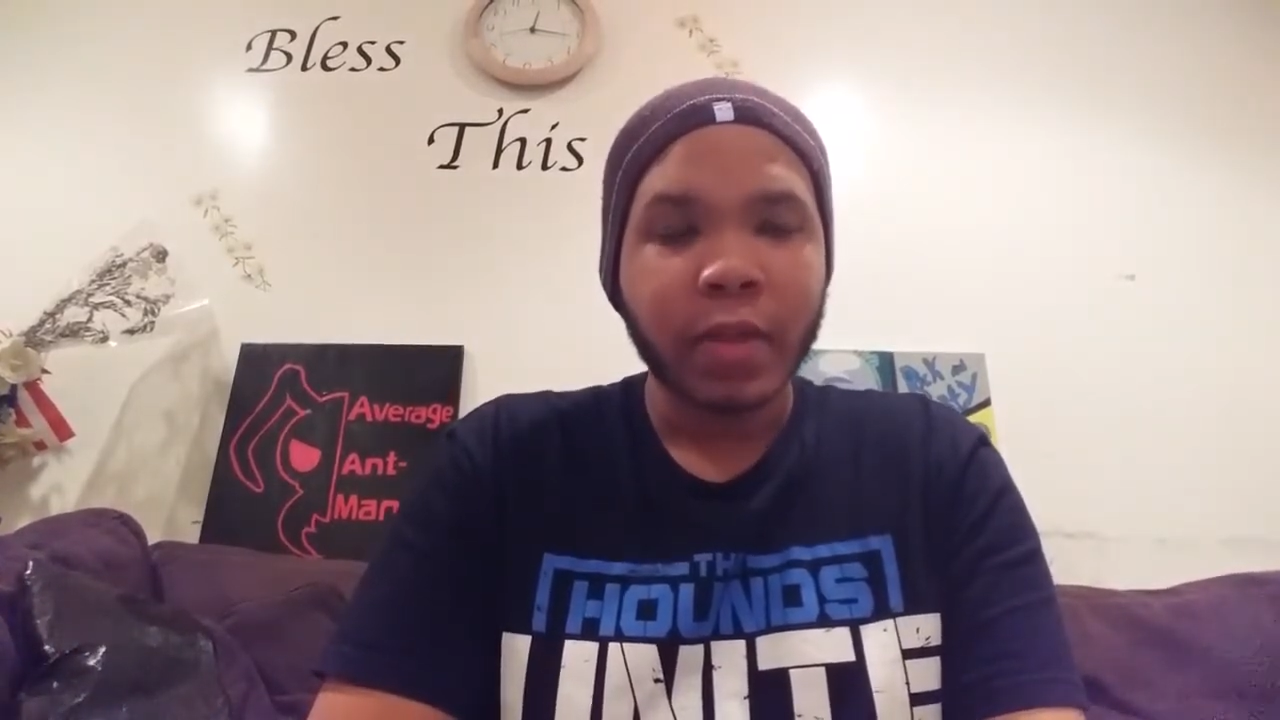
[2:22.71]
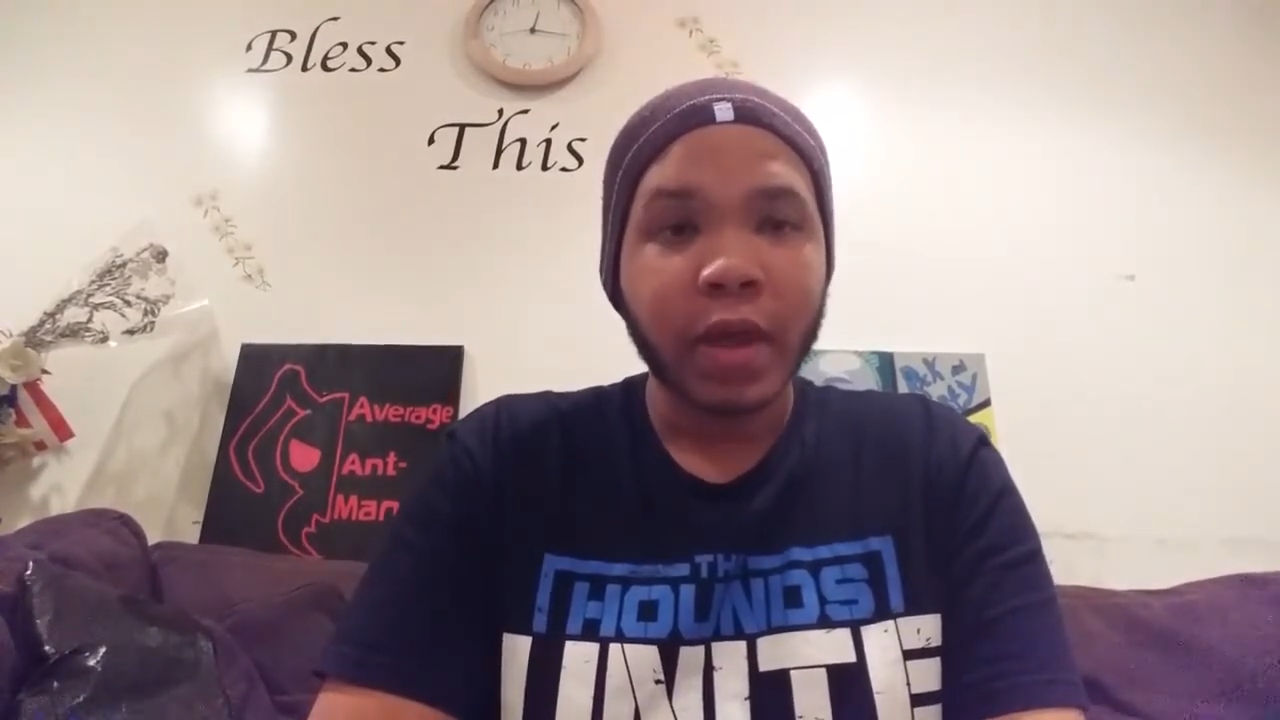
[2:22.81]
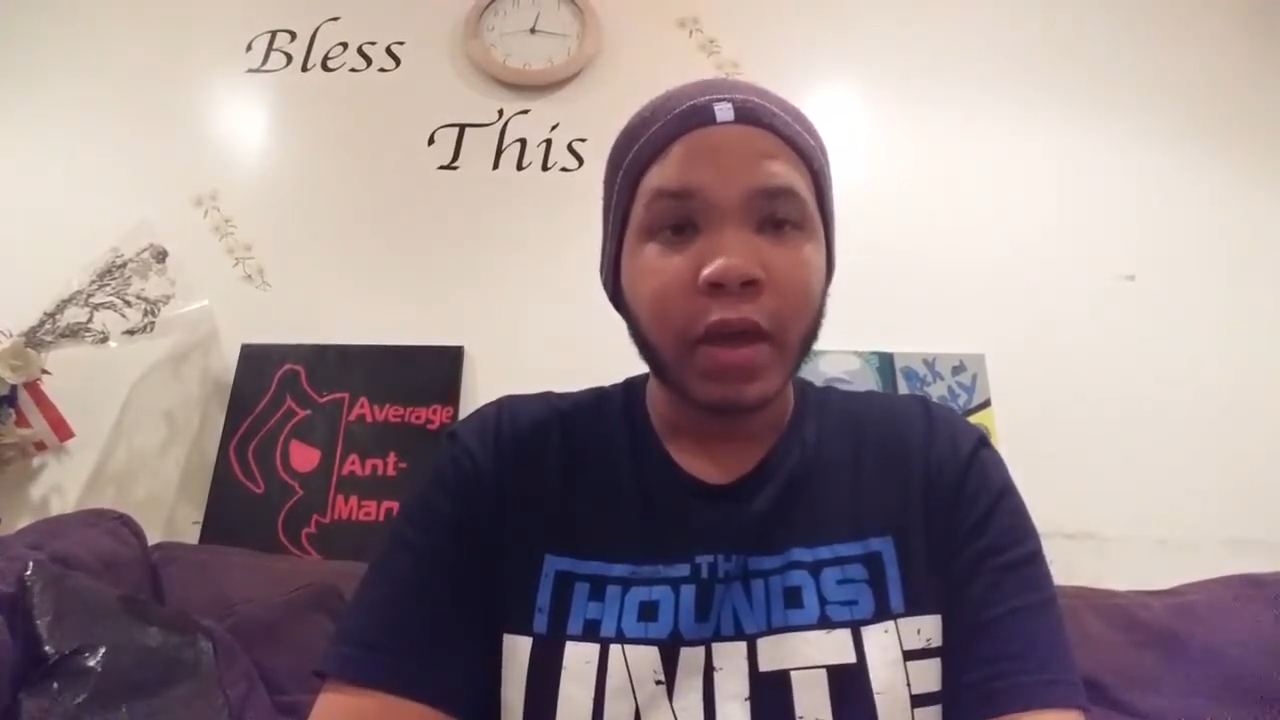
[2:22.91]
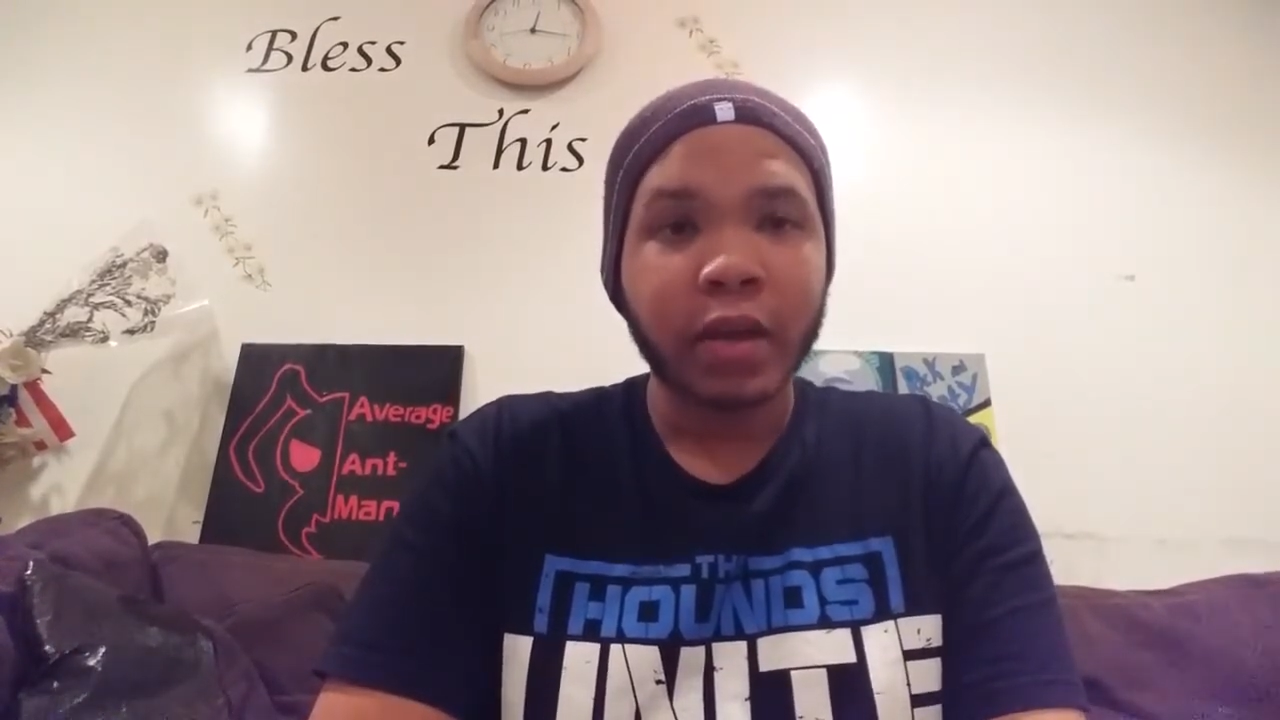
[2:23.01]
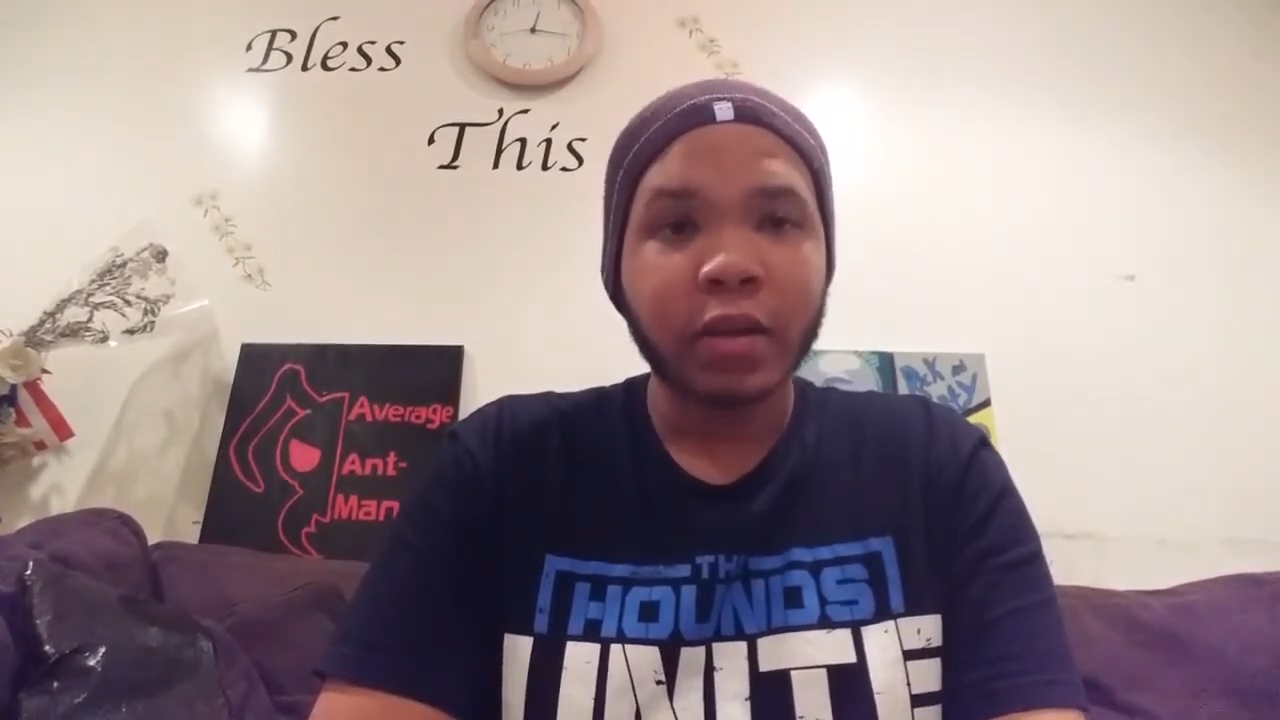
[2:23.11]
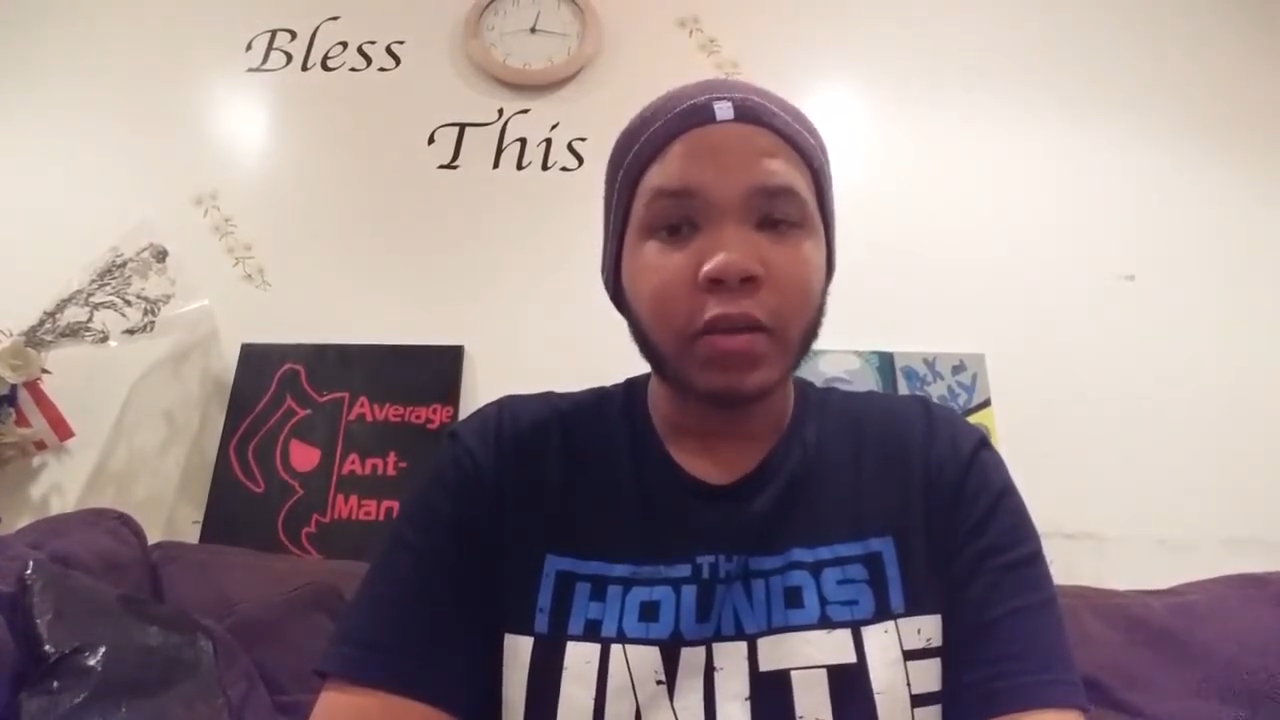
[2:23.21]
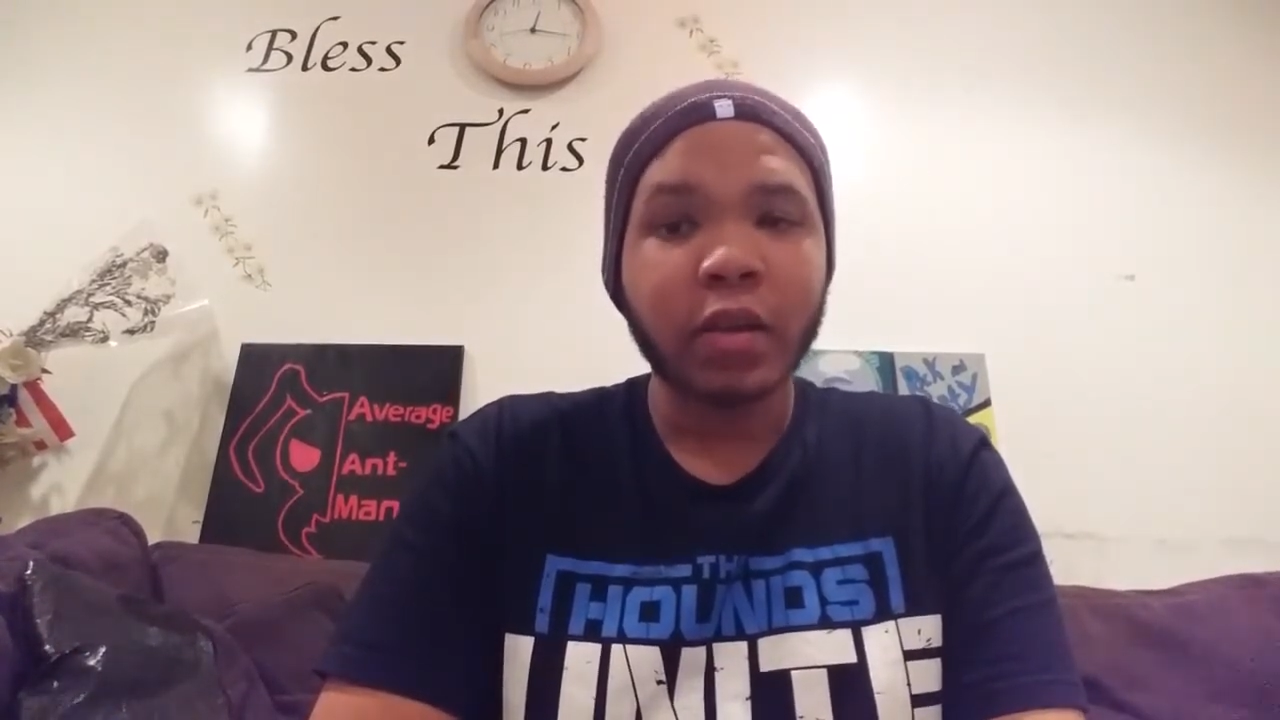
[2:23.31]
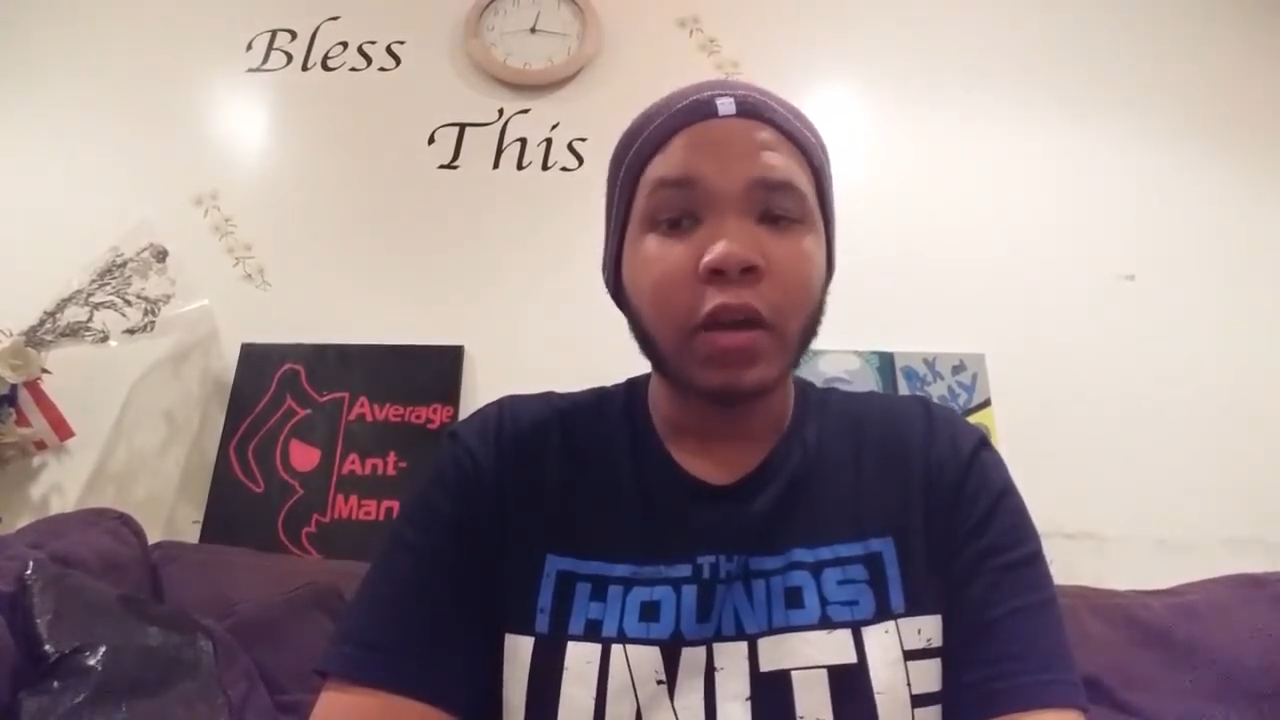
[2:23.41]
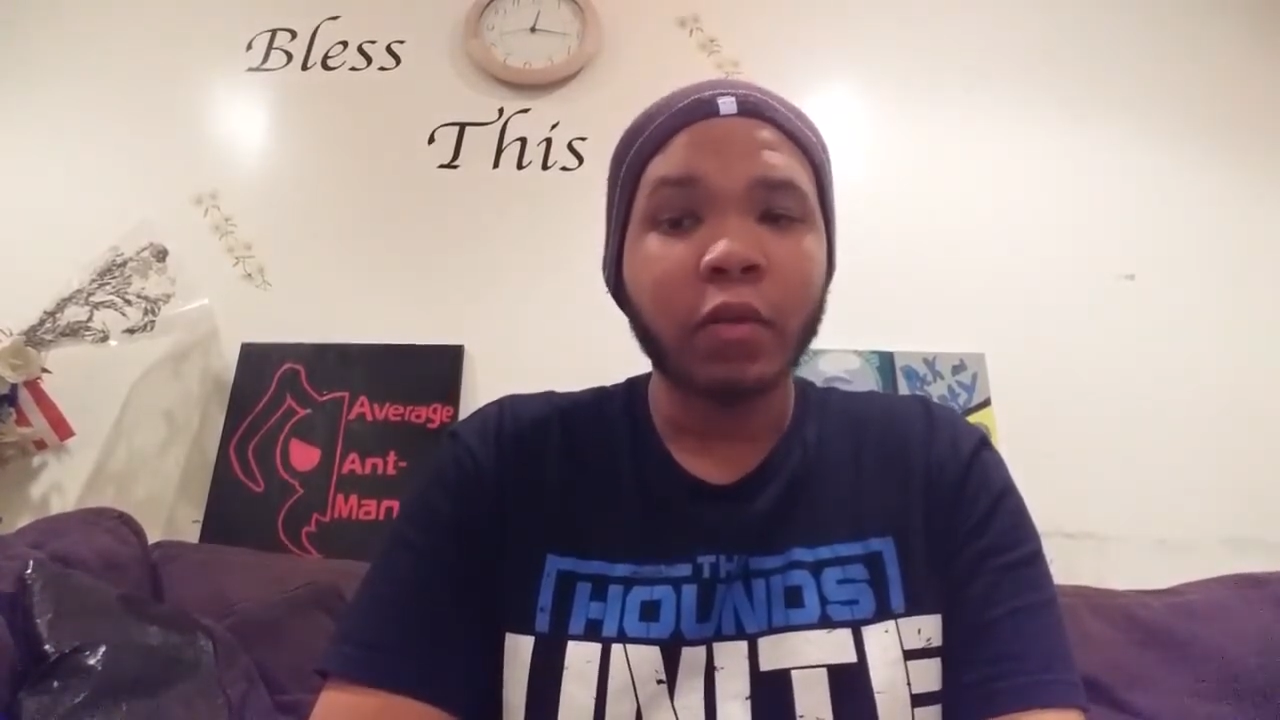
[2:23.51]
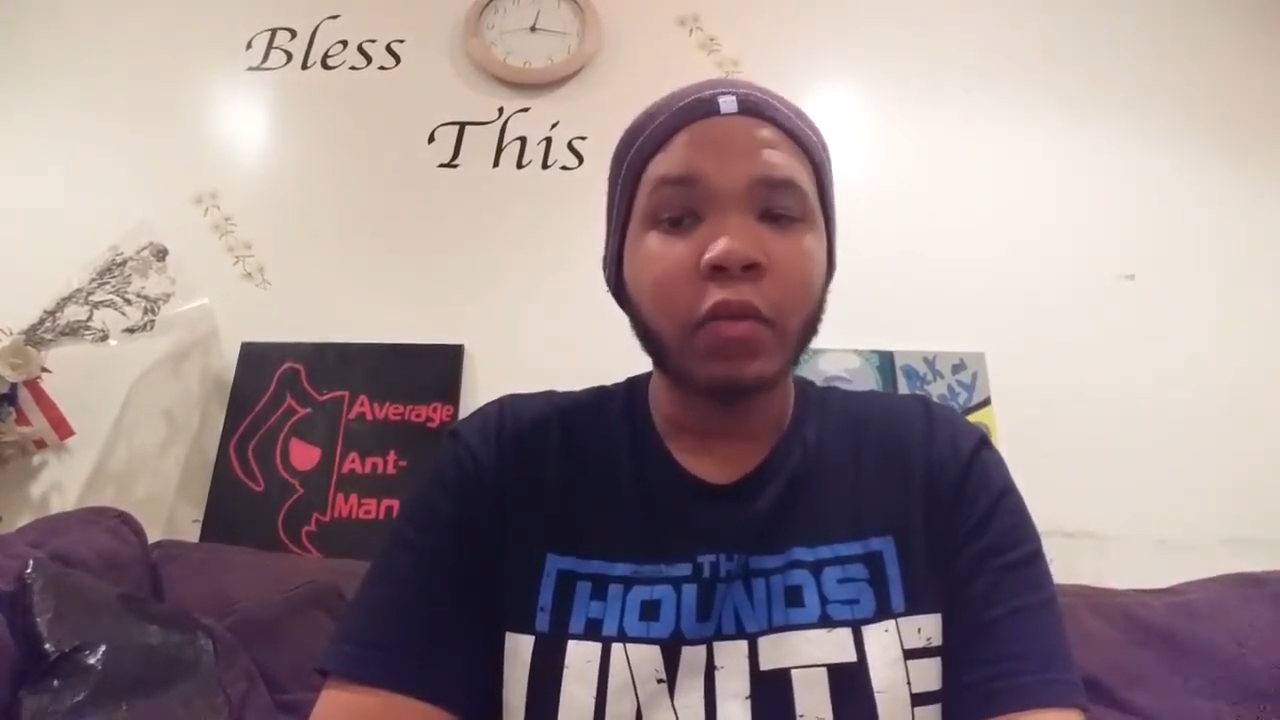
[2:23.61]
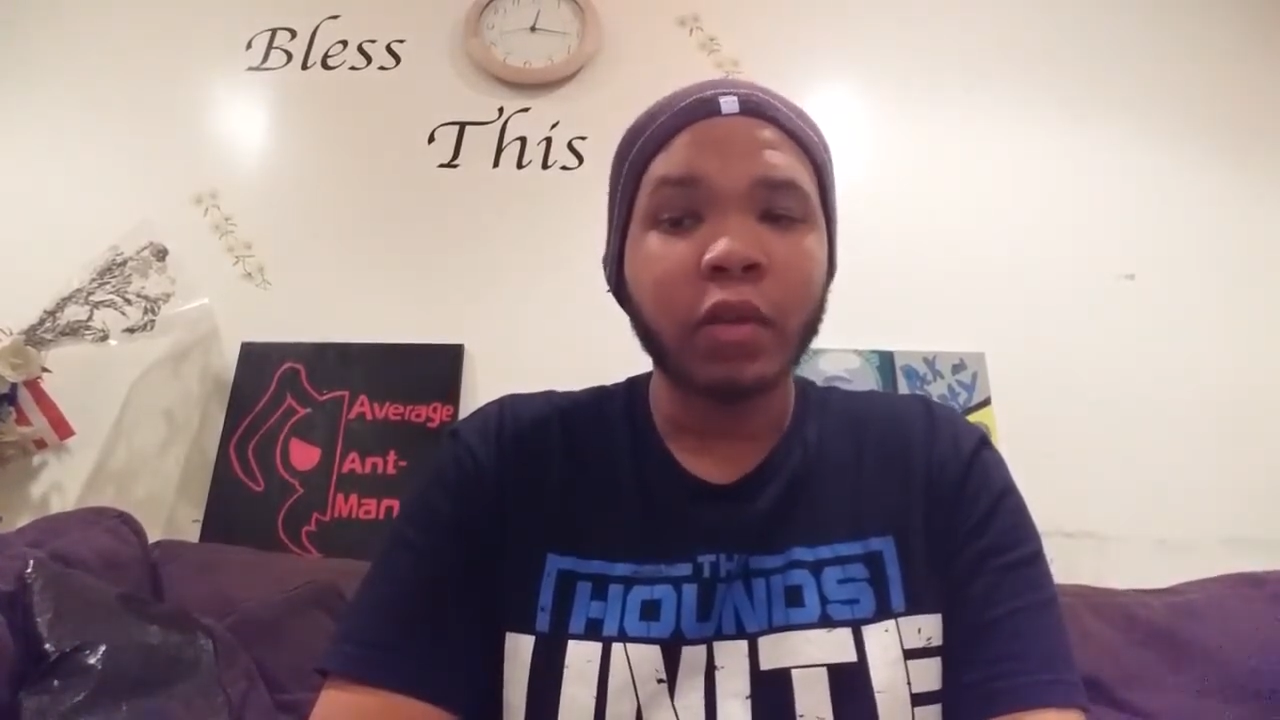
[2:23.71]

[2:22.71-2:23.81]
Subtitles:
that they don't